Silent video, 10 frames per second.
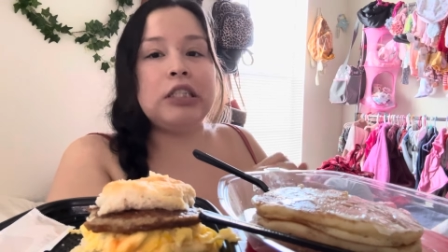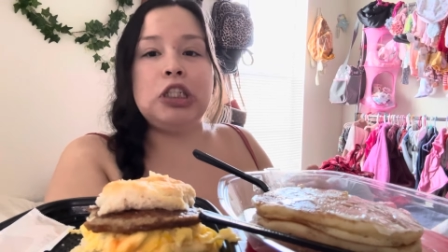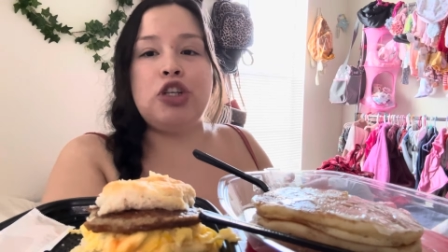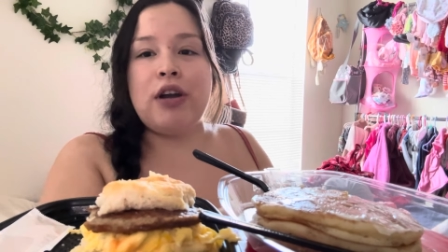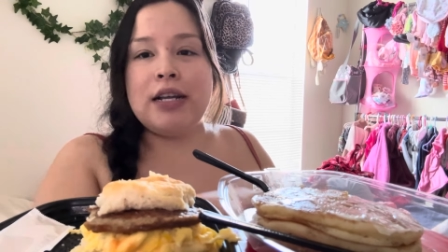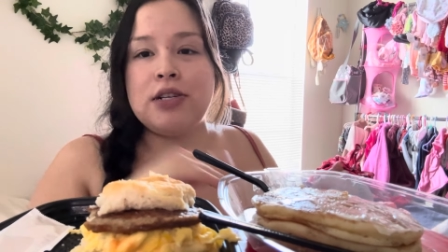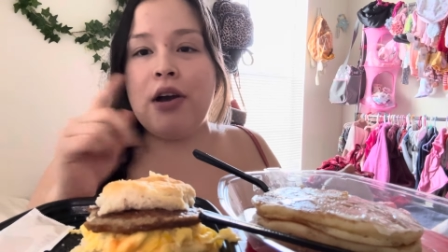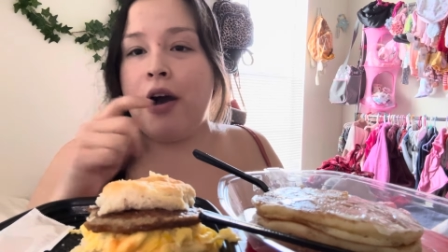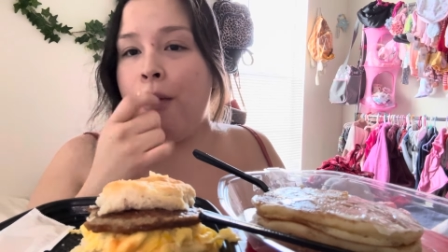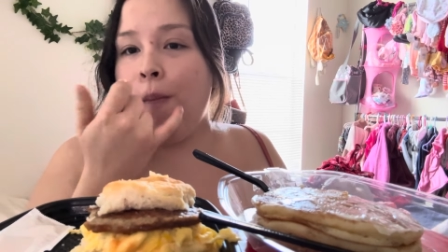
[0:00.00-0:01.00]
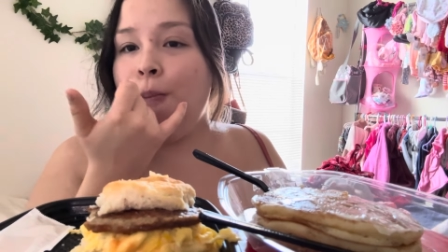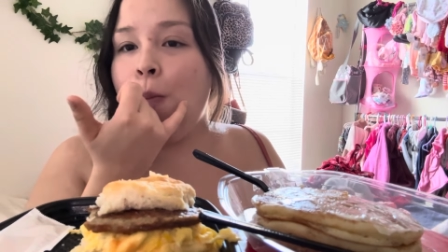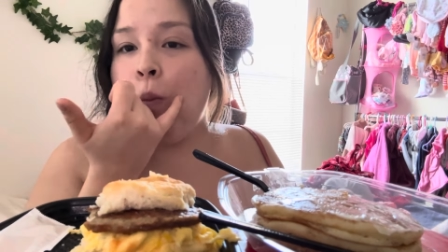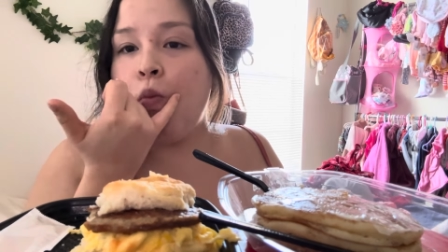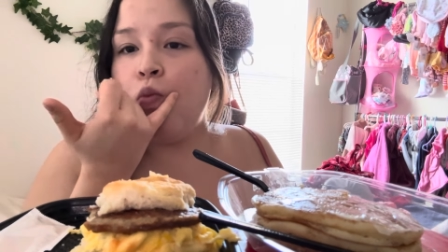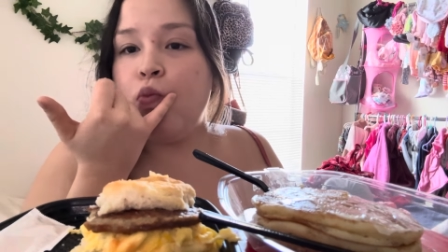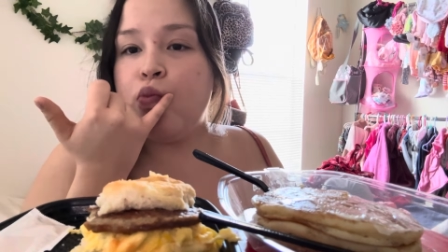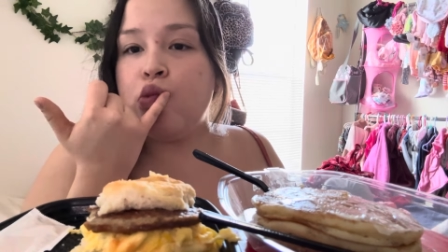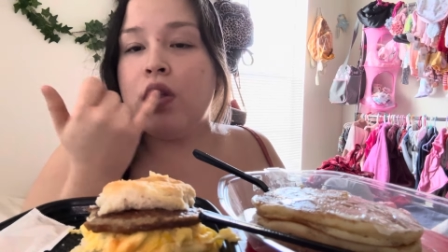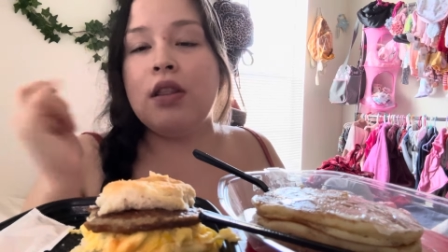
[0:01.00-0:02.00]
So you guys know how
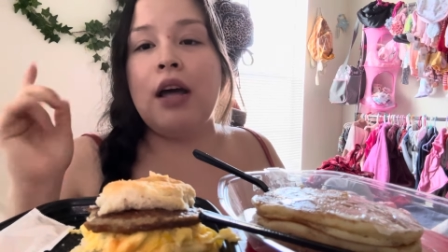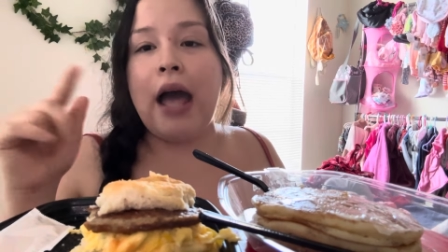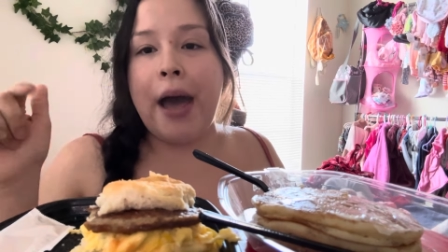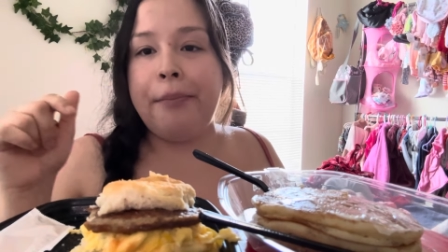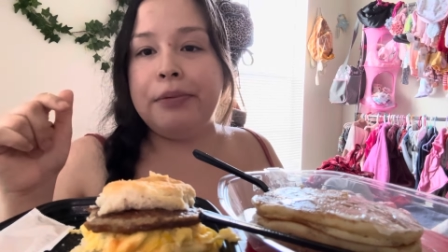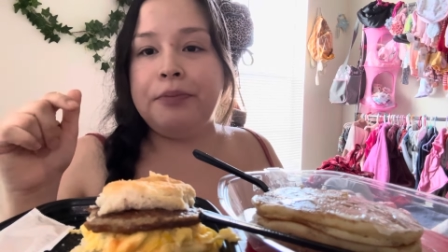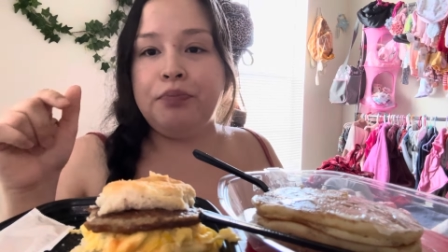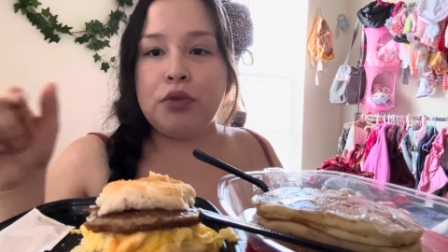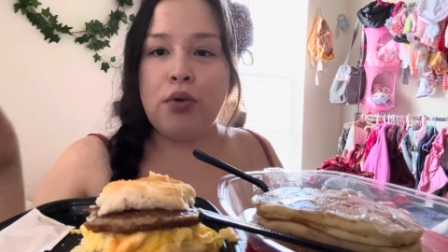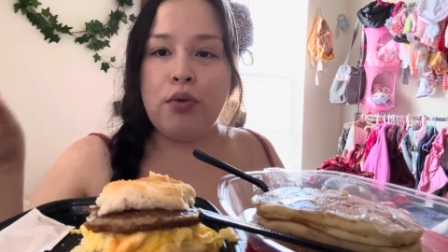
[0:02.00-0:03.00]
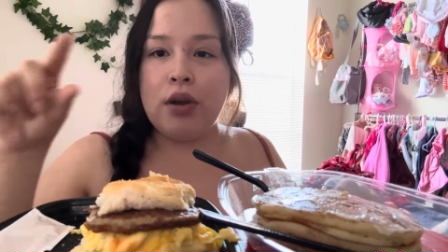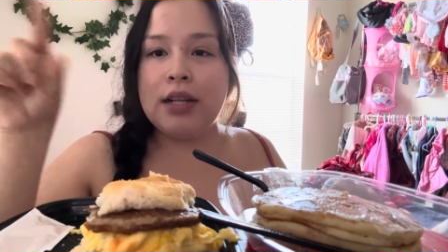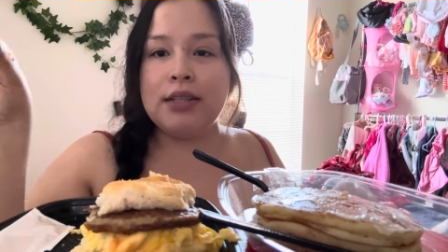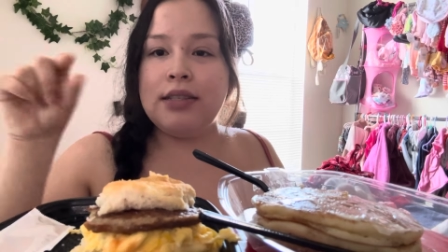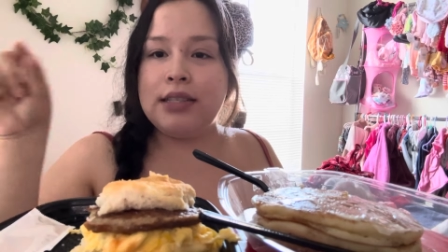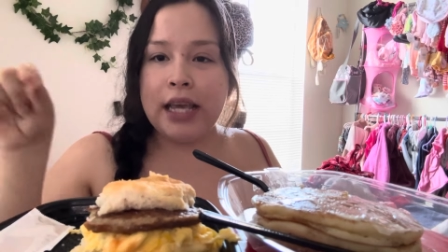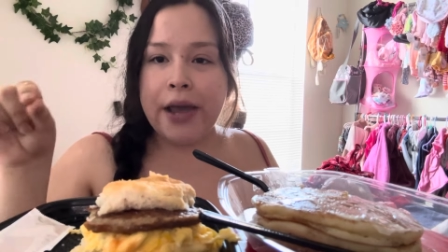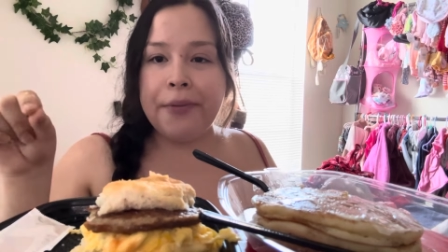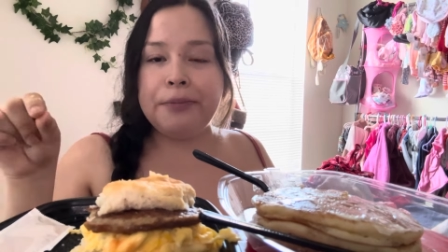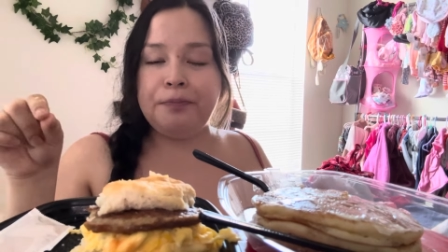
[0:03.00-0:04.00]
in the app you can
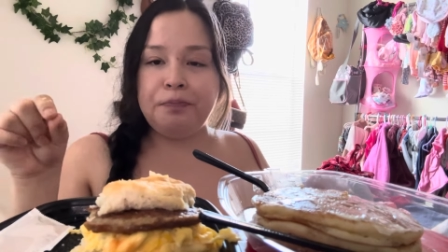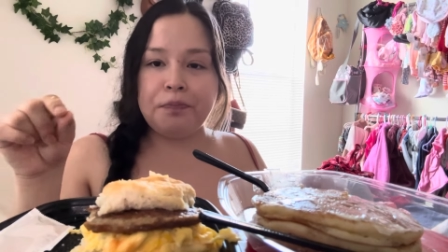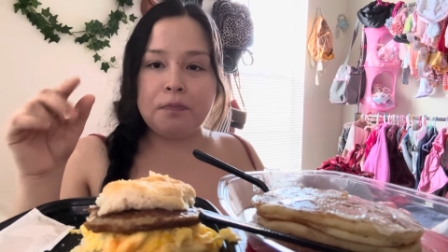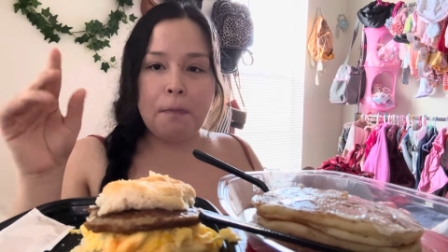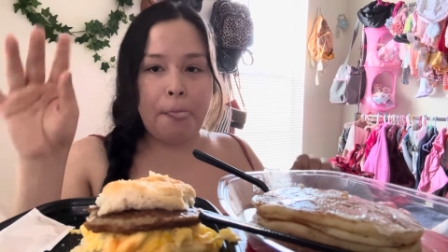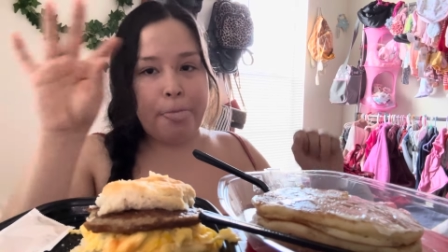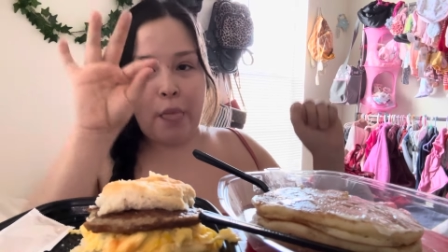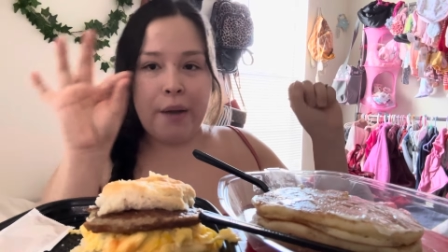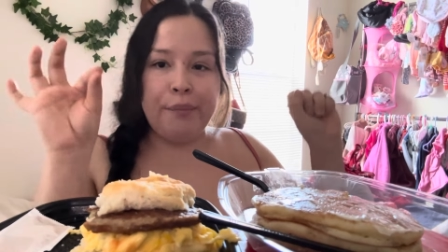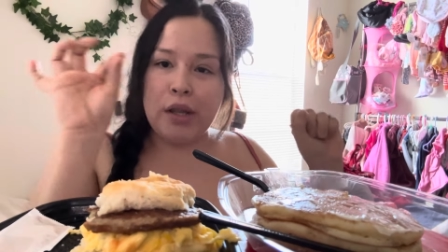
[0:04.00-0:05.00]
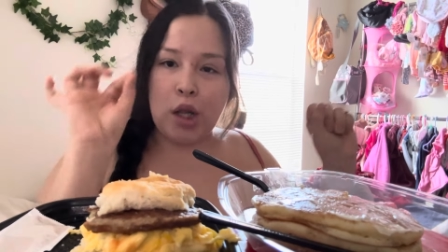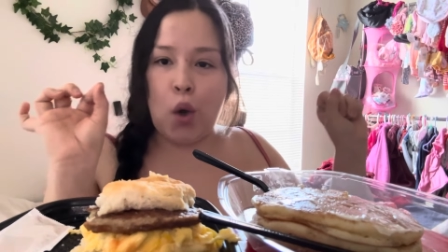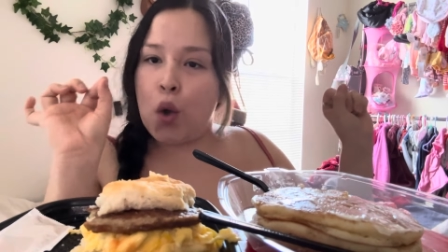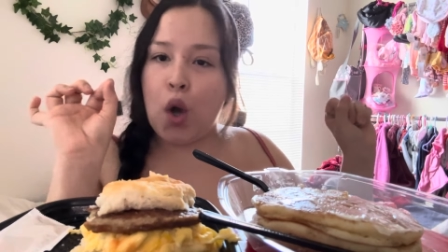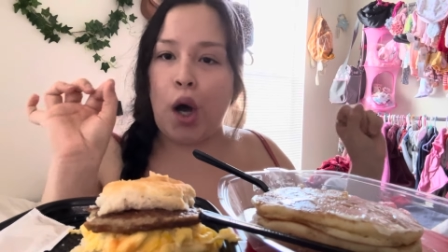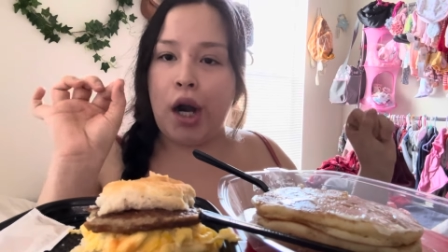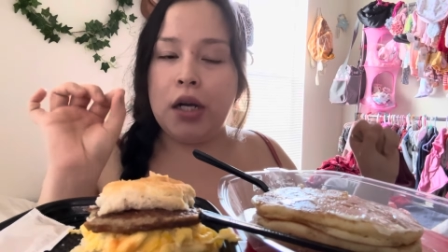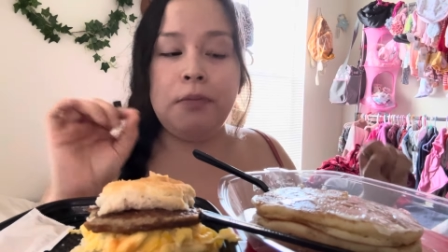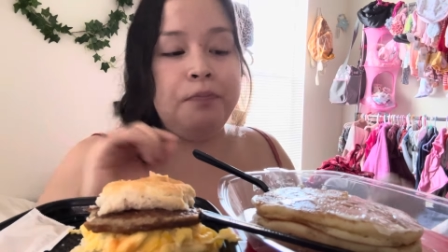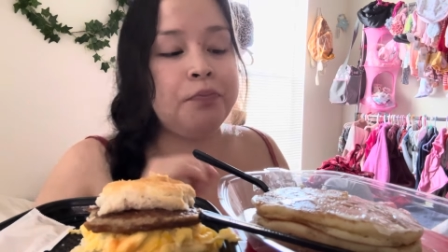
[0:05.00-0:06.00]
see the little
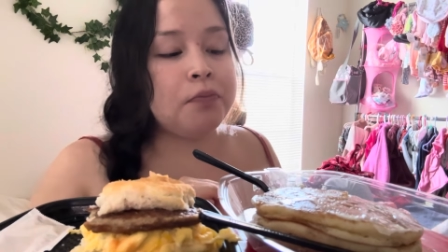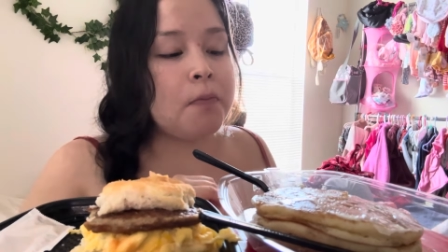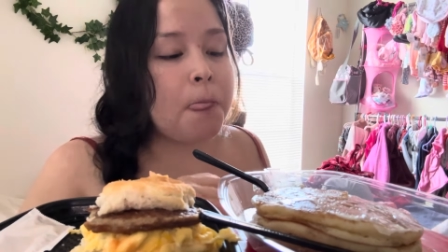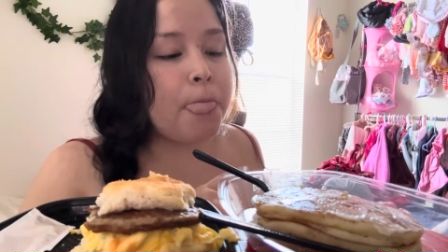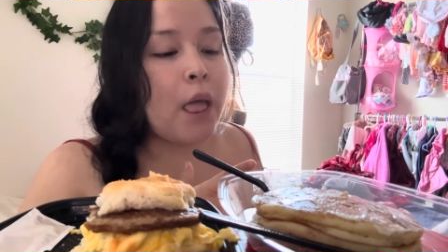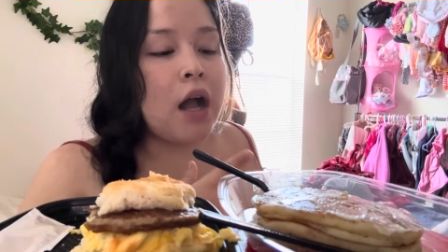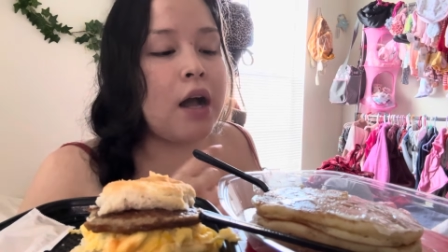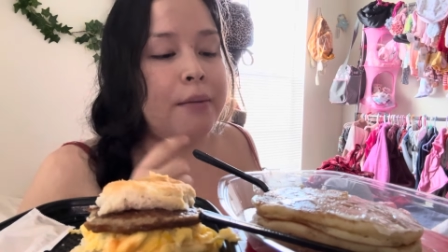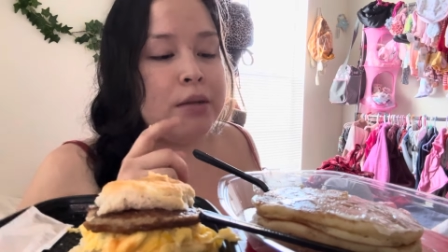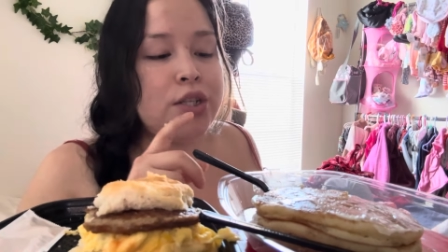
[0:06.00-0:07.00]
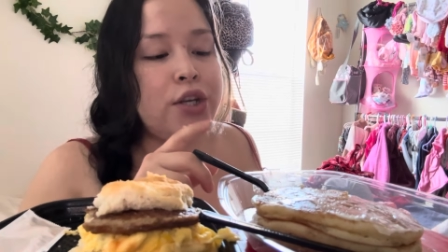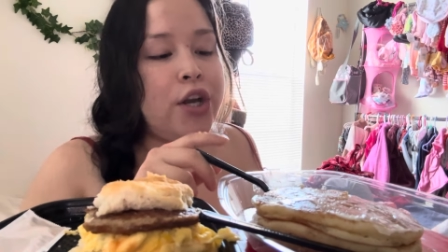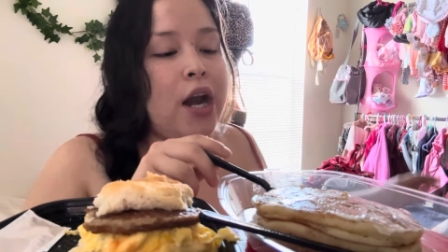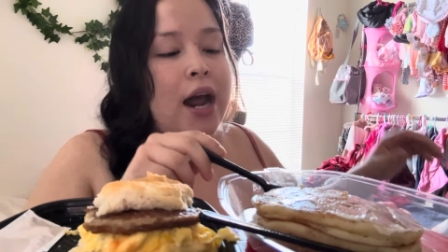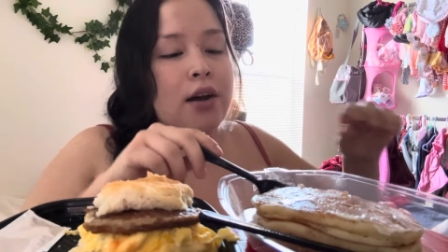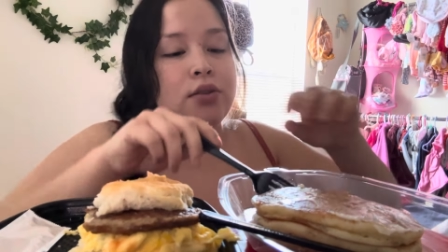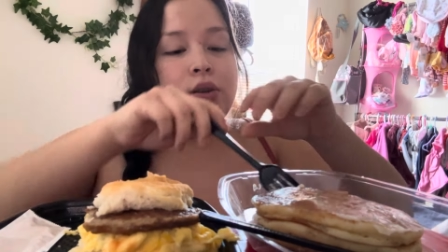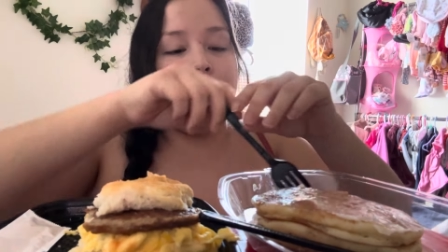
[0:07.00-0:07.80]
car coming to your house or